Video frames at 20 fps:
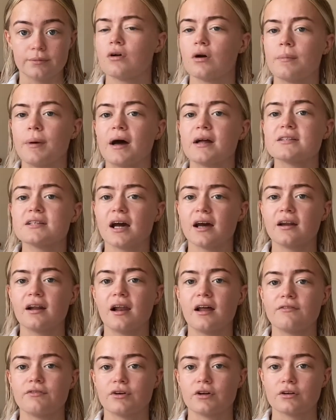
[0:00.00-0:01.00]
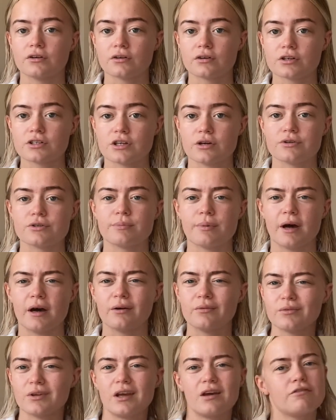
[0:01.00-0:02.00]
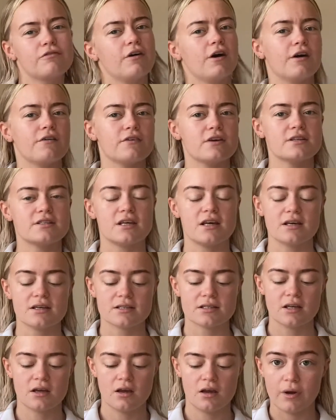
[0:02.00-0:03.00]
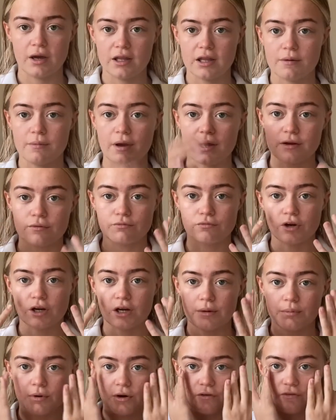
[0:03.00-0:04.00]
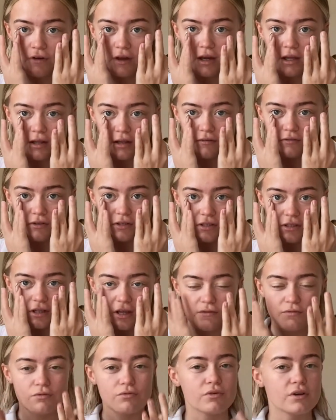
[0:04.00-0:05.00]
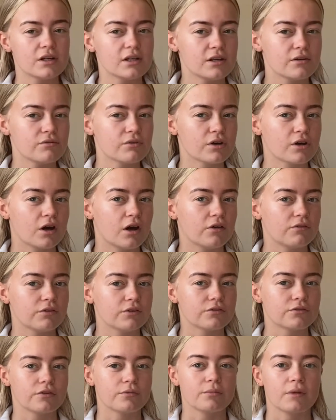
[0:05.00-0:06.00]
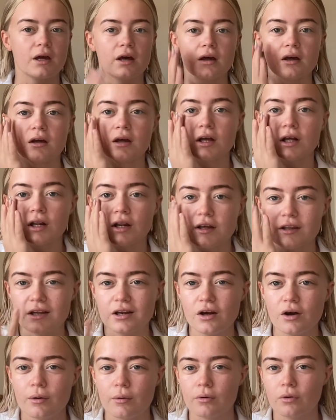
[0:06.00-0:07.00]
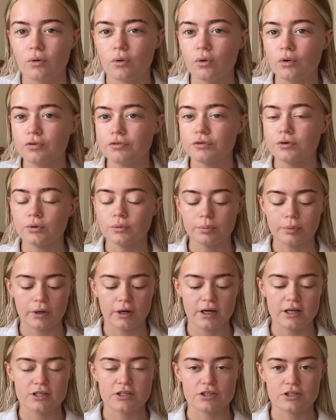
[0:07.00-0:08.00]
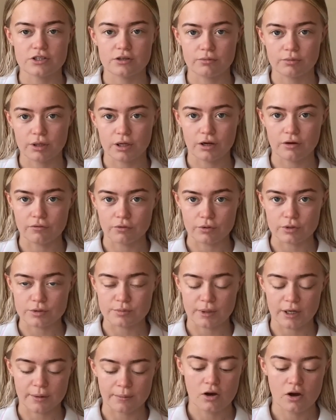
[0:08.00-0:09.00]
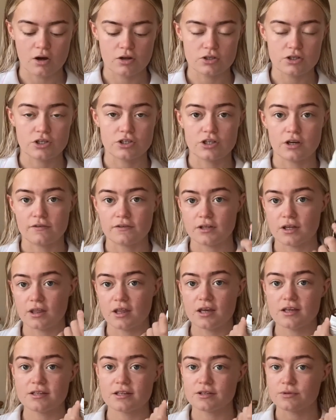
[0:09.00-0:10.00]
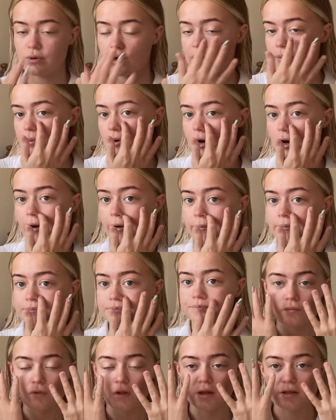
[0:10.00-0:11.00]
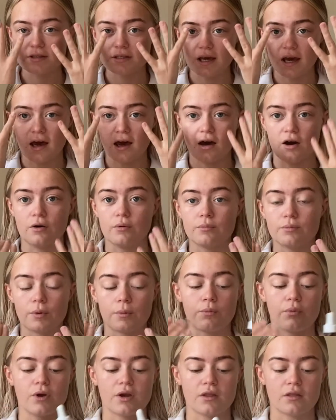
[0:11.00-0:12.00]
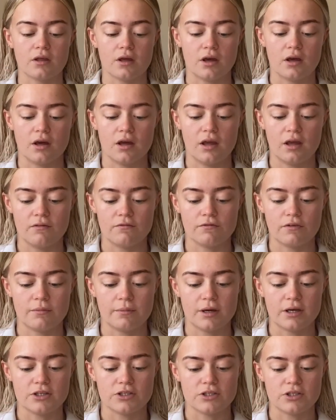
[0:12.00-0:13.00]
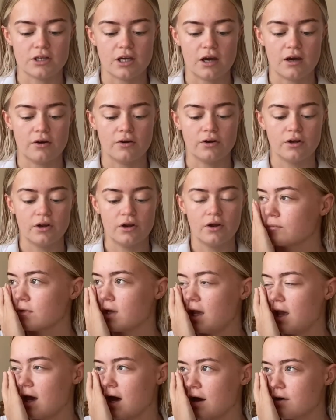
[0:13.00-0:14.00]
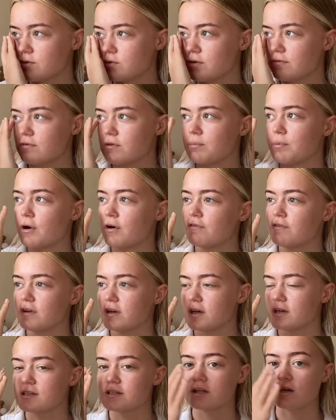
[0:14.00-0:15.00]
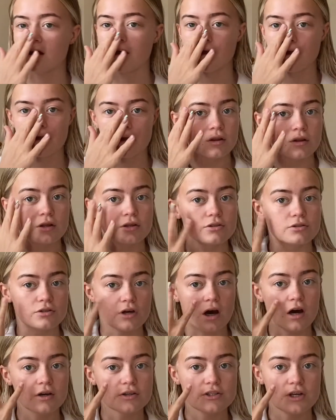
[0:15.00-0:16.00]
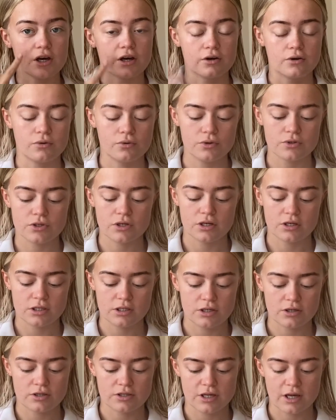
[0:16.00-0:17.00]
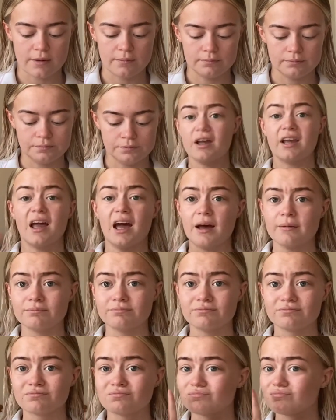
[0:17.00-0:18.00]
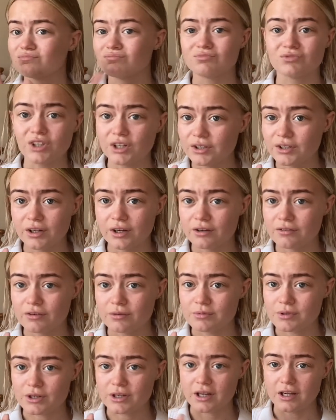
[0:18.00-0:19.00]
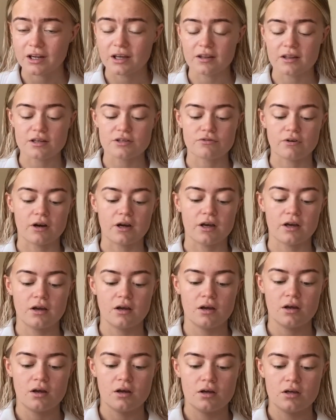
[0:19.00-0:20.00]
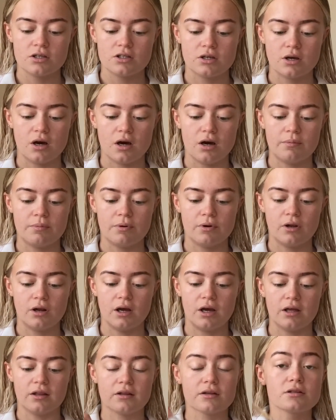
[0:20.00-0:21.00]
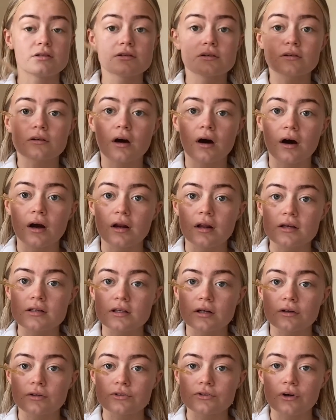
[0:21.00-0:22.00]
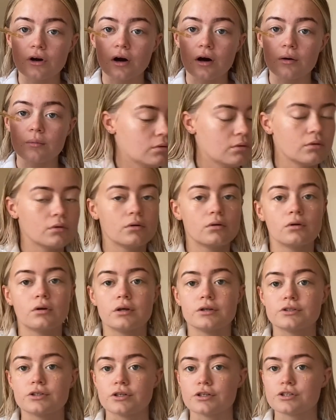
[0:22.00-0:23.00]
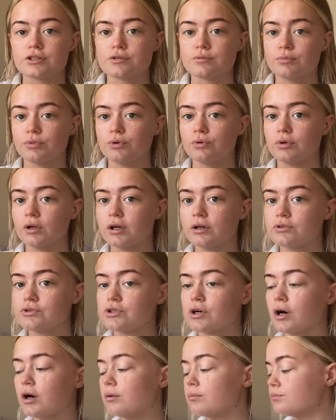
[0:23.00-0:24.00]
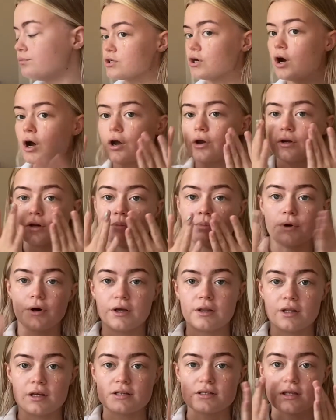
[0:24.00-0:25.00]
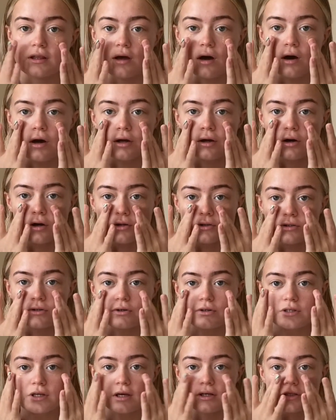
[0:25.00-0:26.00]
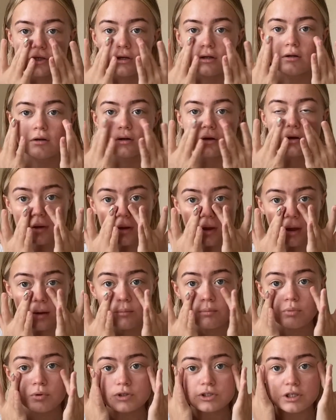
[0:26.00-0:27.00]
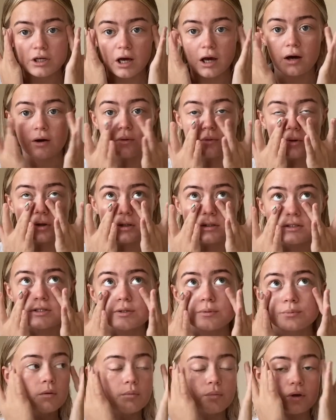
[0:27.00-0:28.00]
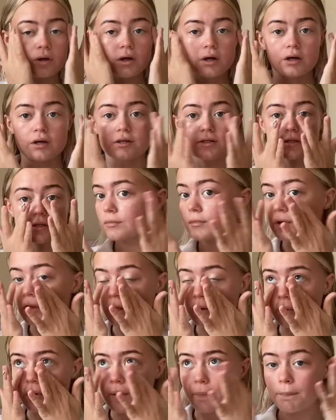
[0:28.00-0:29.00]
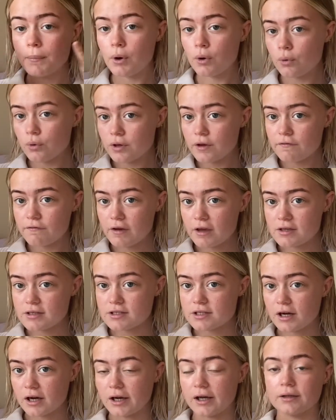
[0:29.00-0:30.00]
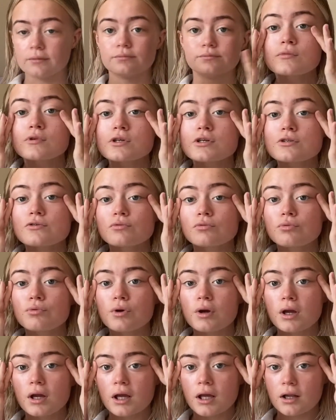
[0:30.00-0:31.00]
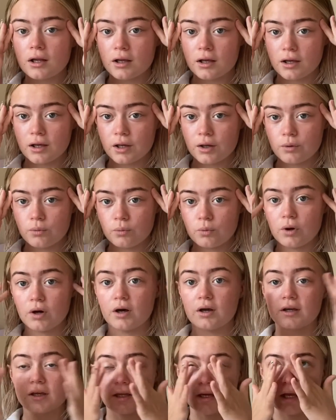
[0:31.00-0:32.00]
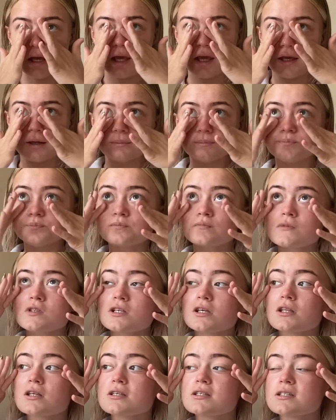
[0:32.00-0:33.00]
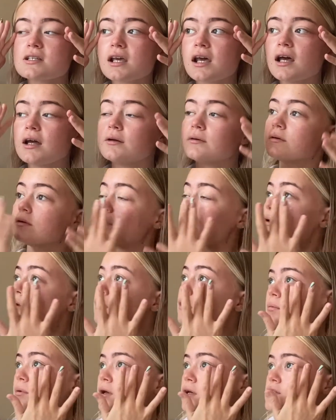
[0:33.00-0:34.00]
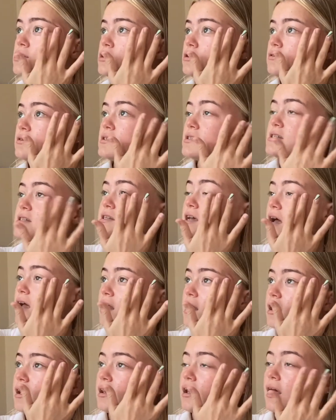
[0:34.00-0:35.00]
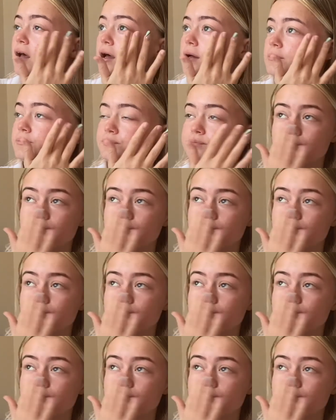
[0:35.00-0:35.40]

about 10, 11, because I was about year 5, year 6, and they made them really puffy, and they've just never really recovered from that. Like, they're not awful, but it's just something I've always been conscious of. So this is what I put on to help bring the inflammation down. It helps with the puffiness and like the dark circles under your skin. Again, don't know if I'm doing any of this right. So I put like the tiniest little drop, literally a small little drop. You're only putting this in the eye contour section. Again, brushing outwards because you want to pull your face tight. Just really working it in to the skin. Make sure it's setting in there.